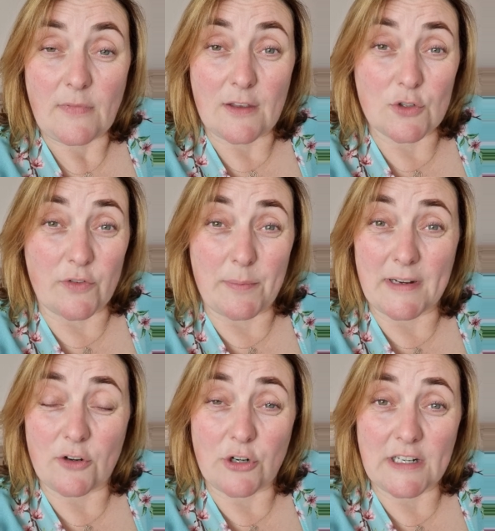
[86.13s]
So for
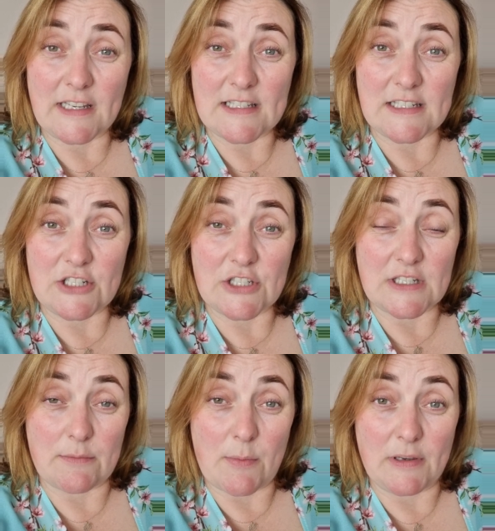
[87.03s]
bigger organisations
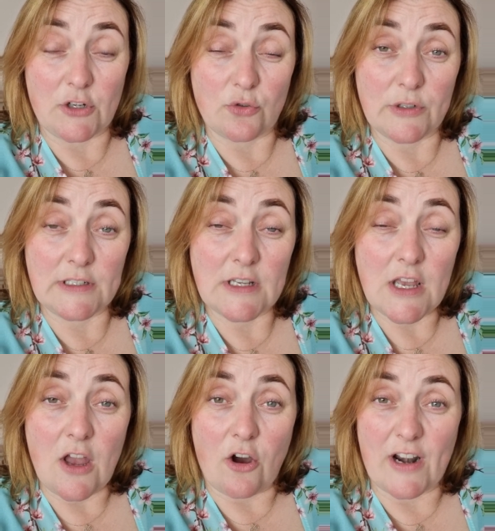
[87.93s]
that are maybe growing
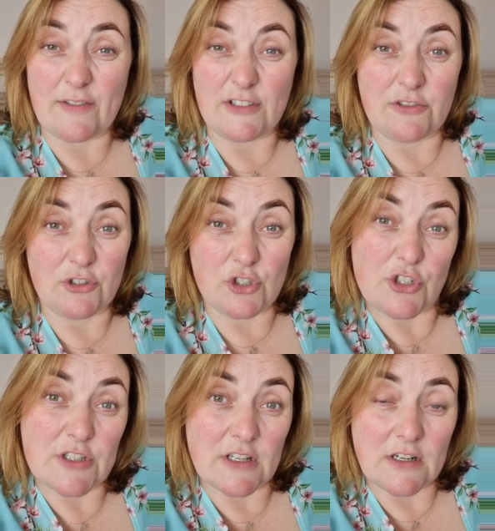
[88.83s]
or having to
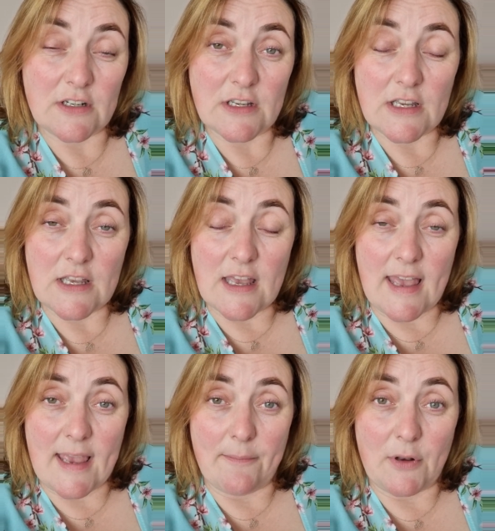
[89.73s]
reduce their
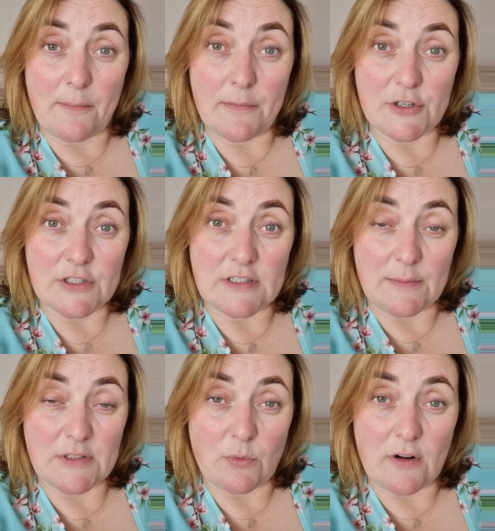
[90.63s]
numbers in
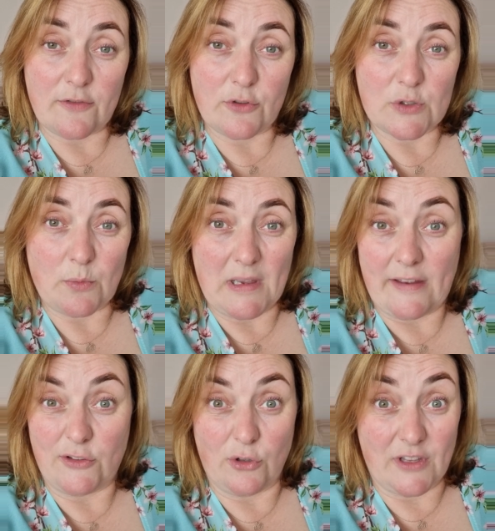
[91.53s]
terms of workforce, we might
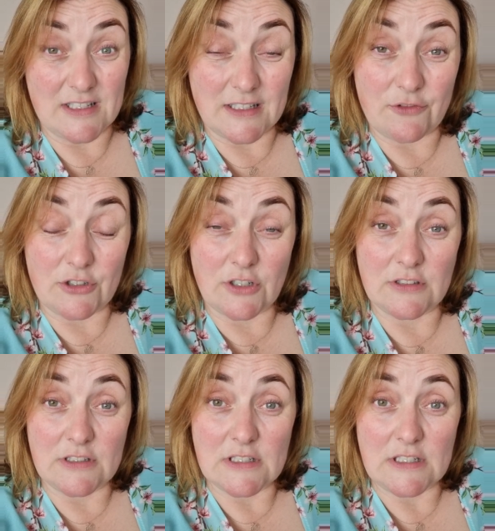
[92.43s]
have to do things like
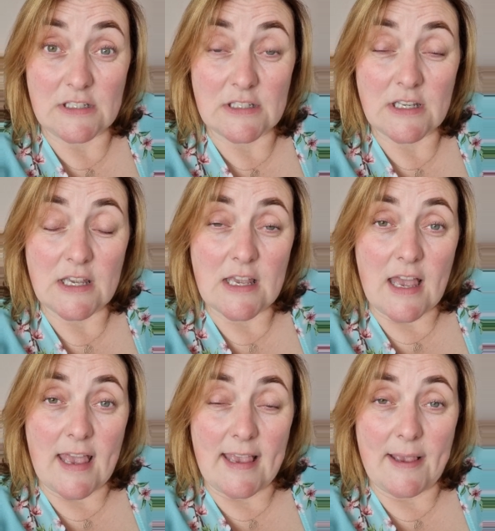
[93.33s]
redundancies,
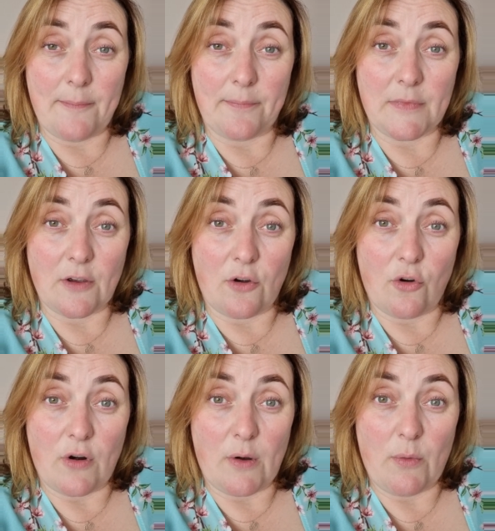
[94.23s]

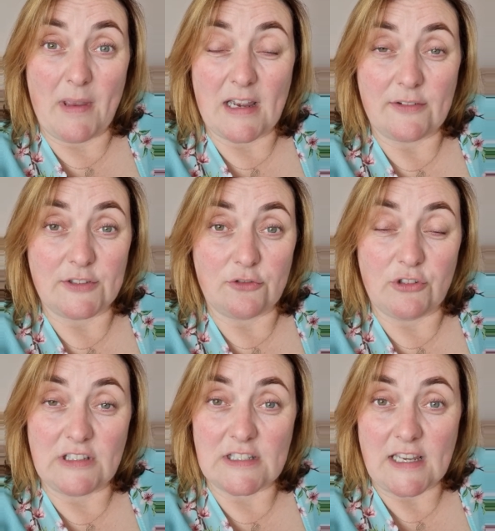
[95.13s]
or we might have to
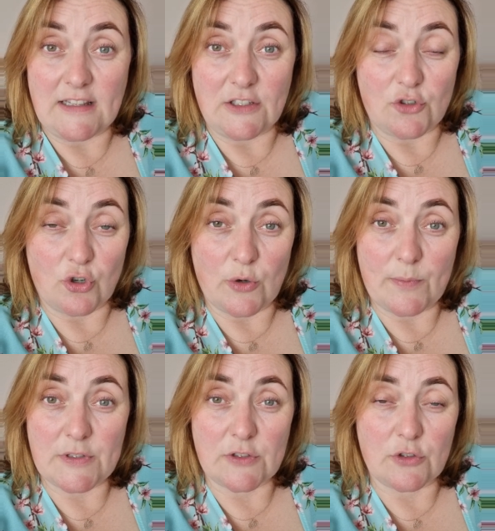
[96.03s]
redesign the
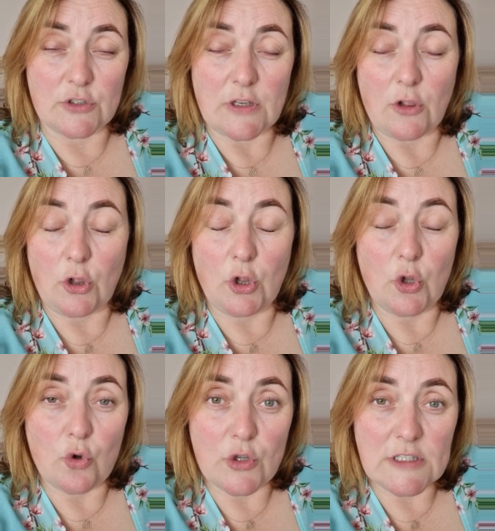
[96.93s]
jobs. So there's
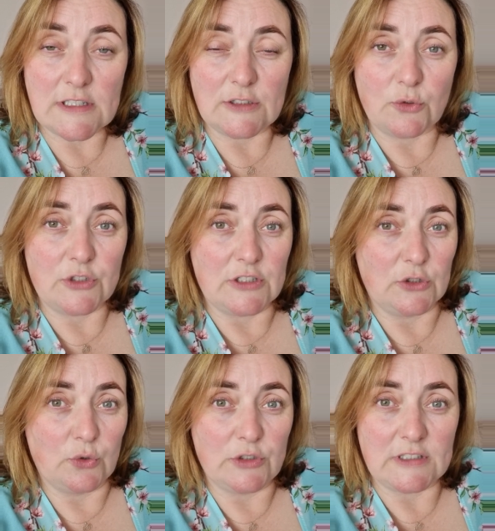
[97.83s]
loads and loads
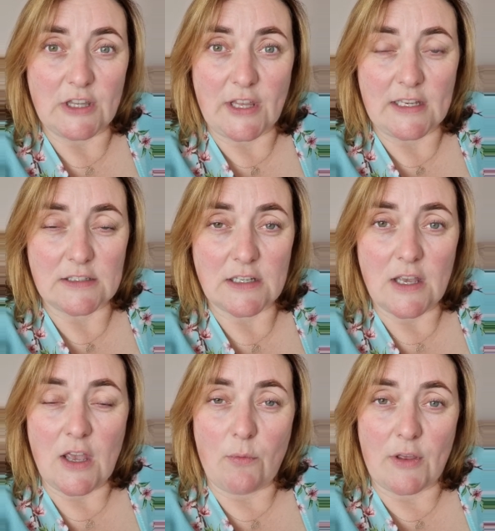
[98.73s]
and loads of things
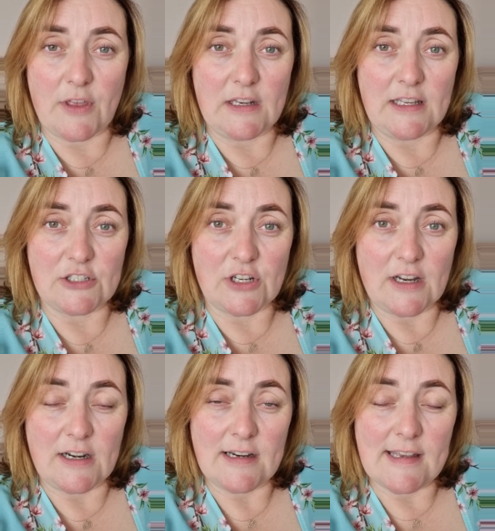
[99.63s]
within
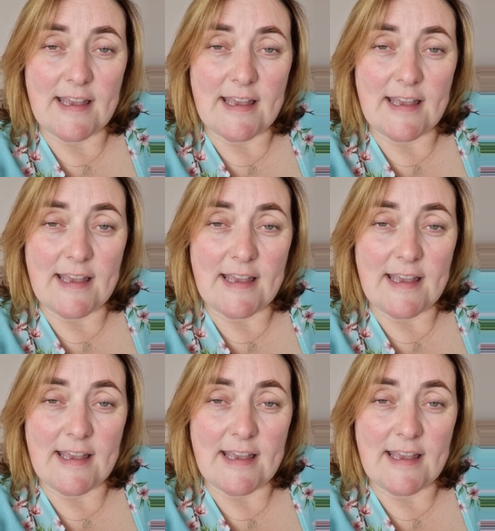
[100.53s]
HR.